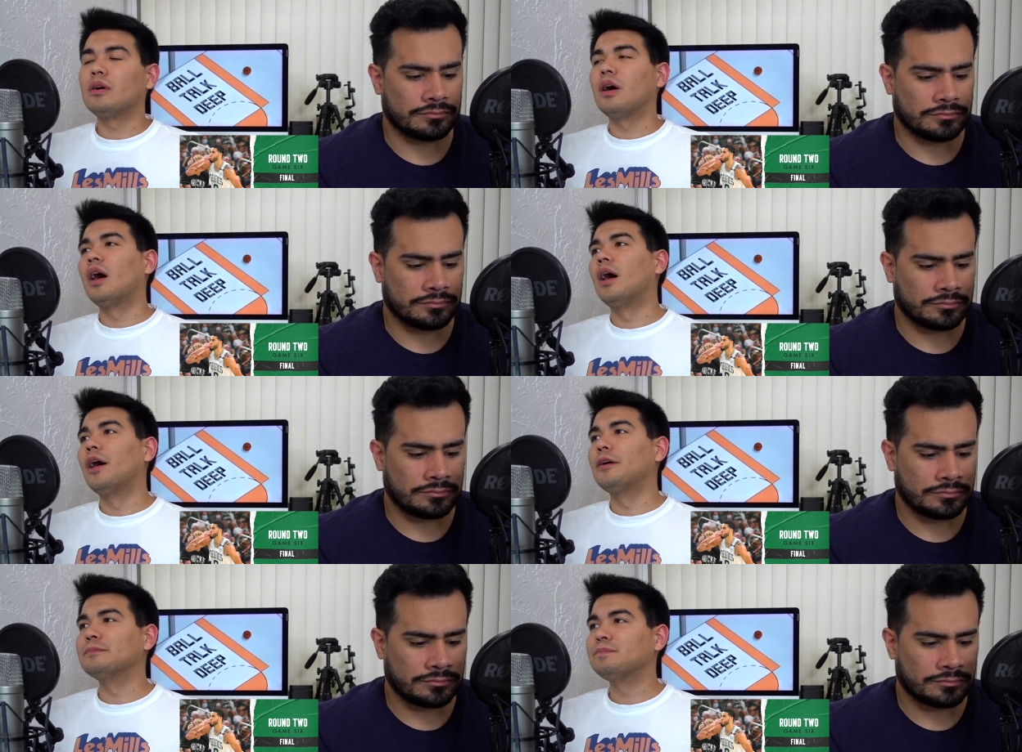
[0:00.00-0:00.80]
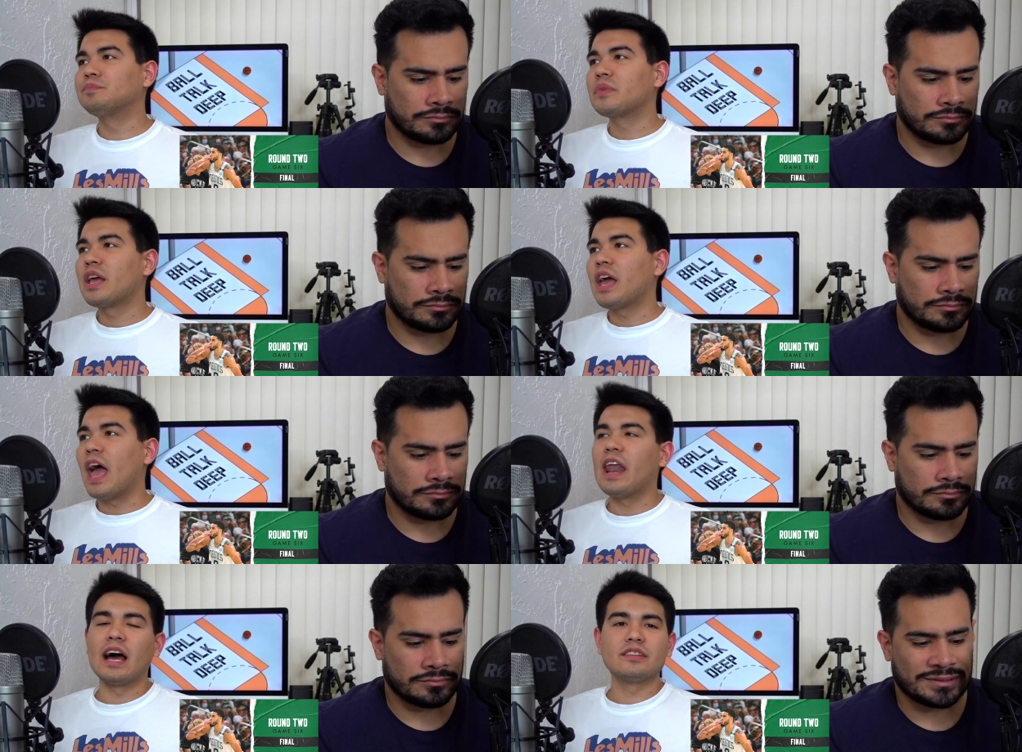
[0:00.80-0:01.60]
Speaker 1: Um,
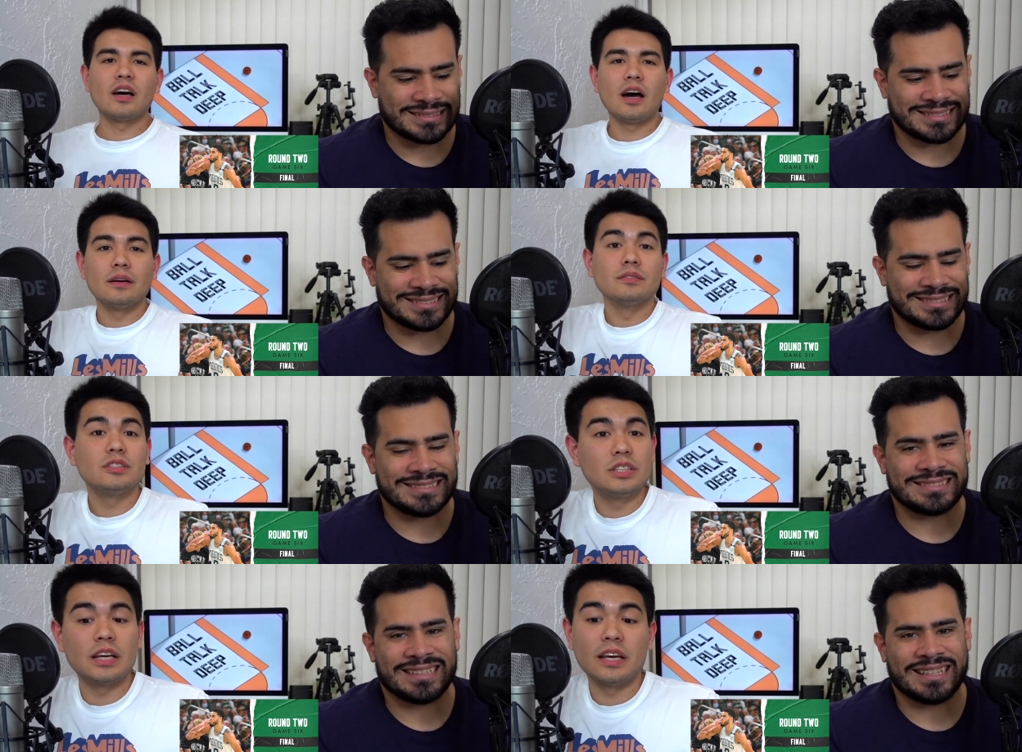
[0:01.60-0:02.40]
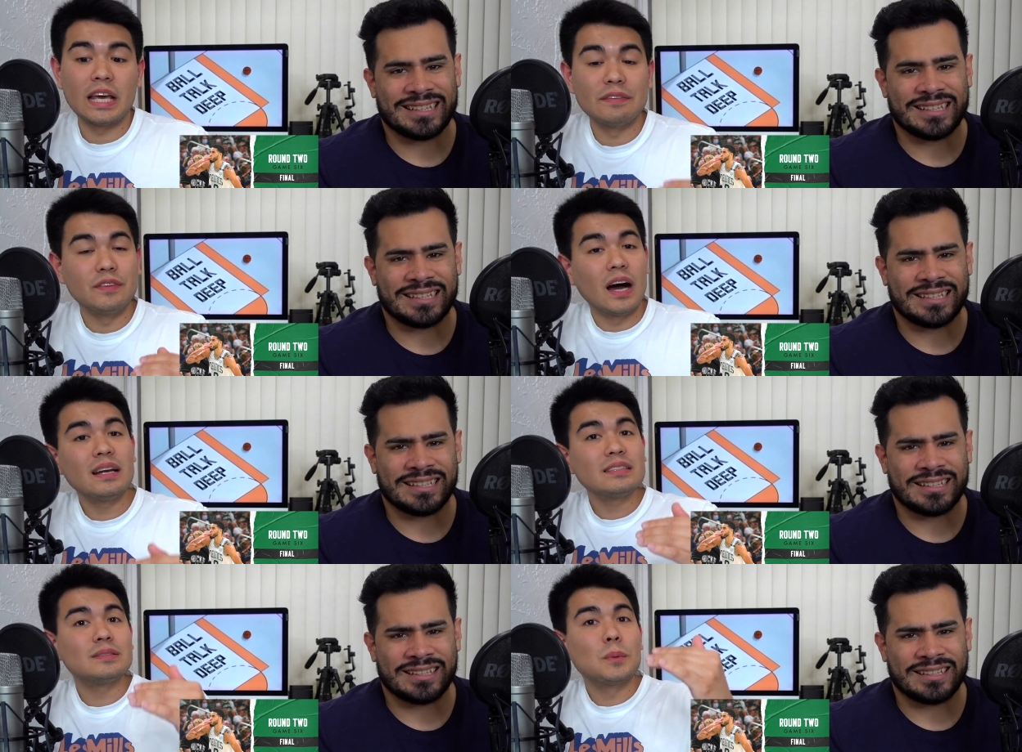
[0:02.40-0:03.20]
and I thought, shit, if
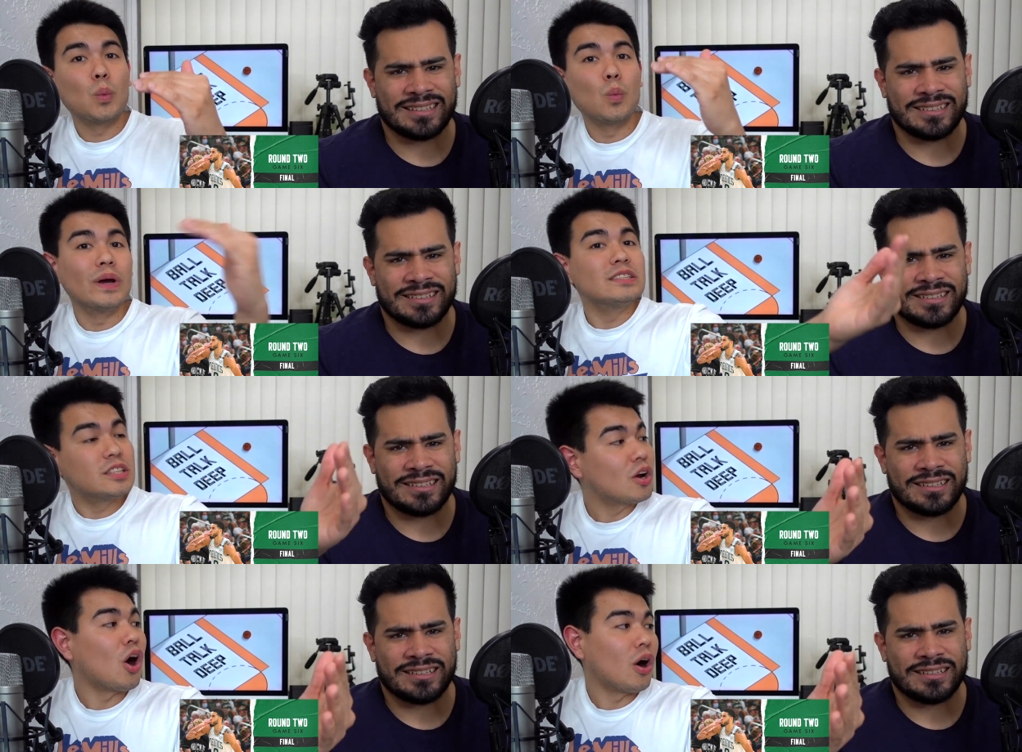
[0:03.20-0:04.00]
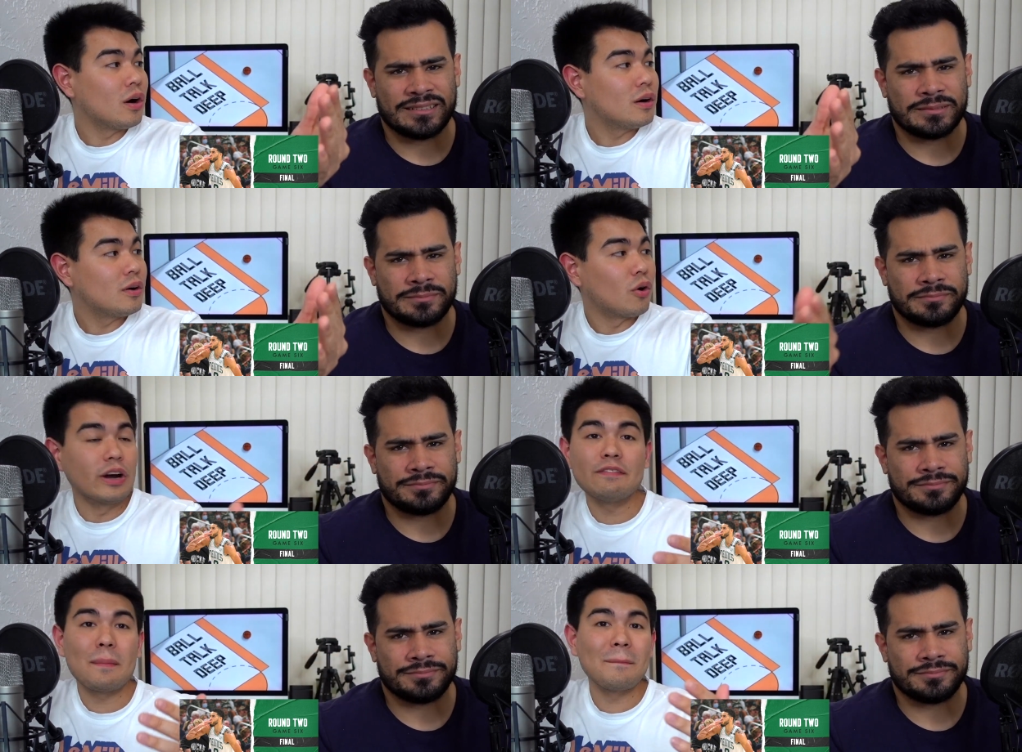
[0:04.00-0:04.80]
Giannis wins it all
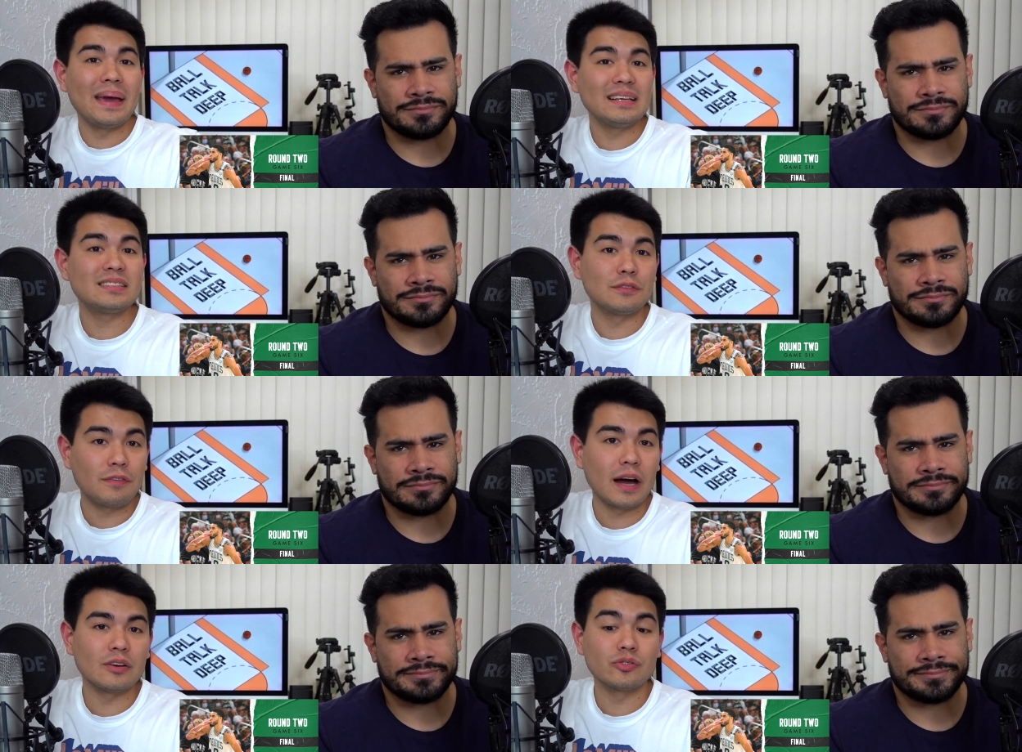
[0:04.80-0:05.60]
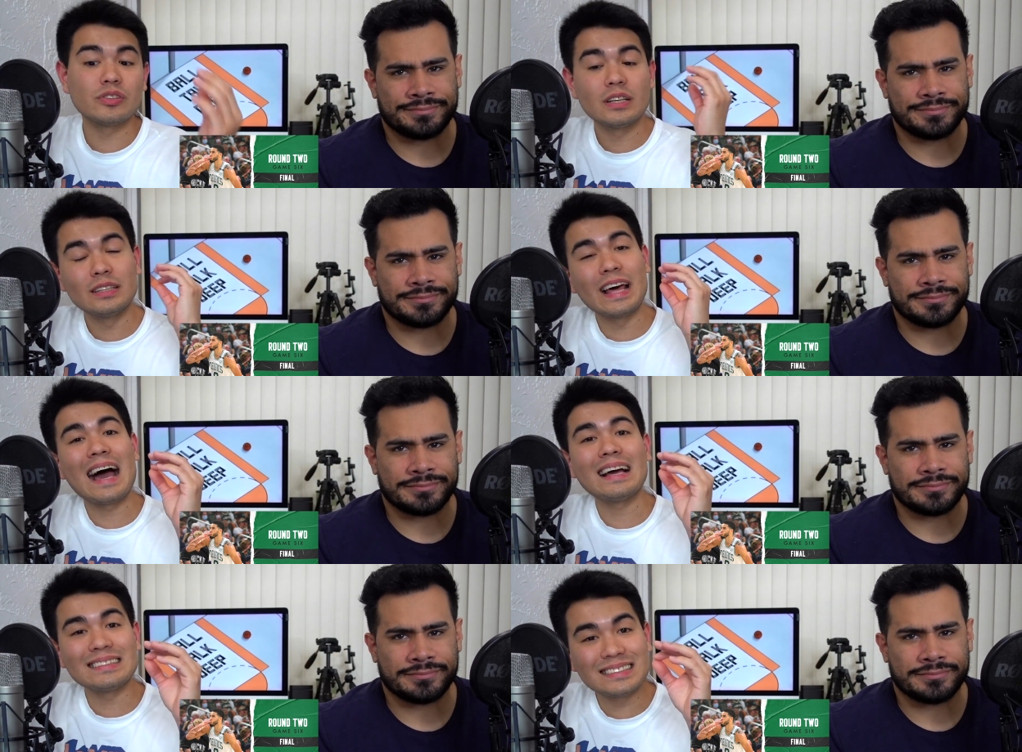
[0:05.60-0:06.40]
or even makes the finals,
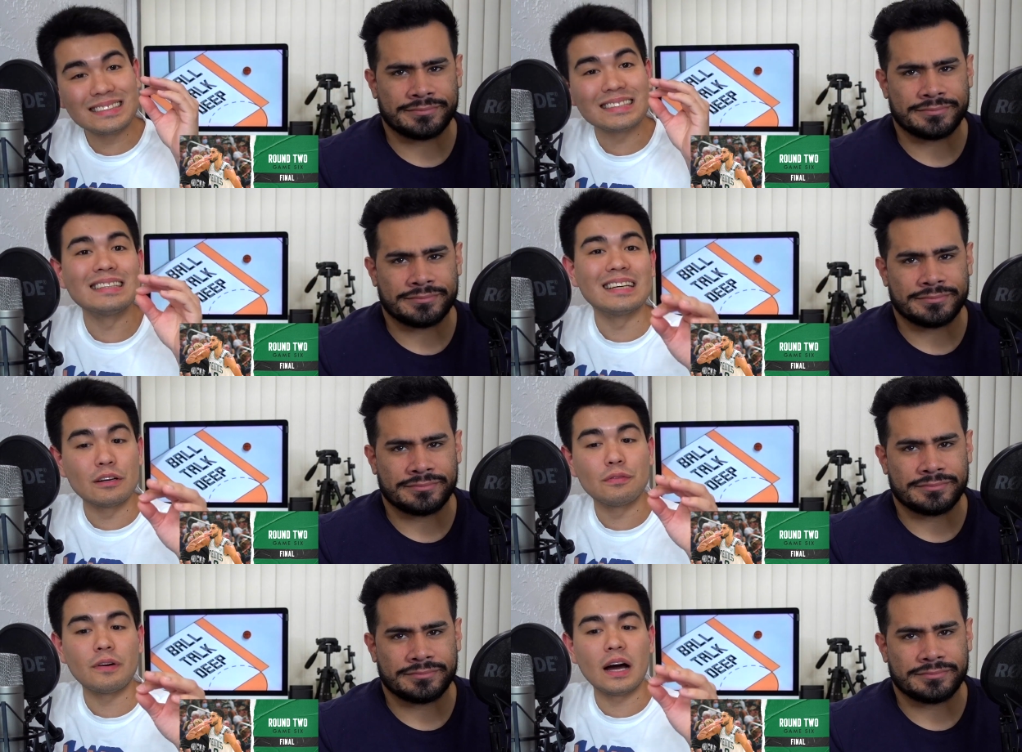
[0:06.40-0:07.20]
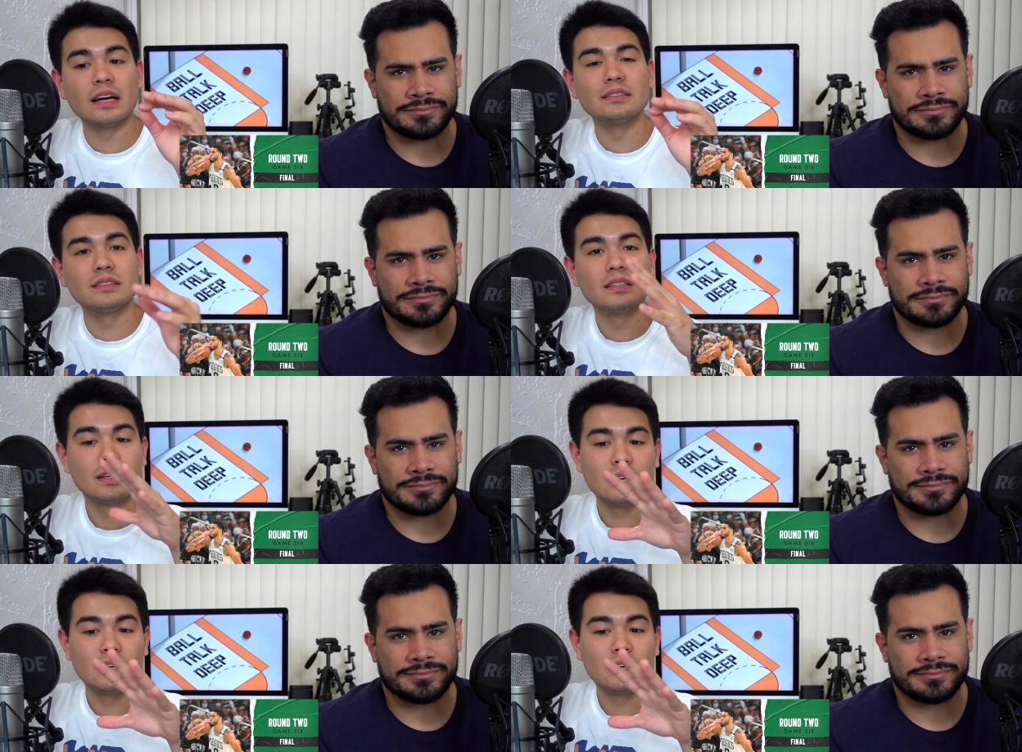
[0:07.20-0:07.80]
that solidifies,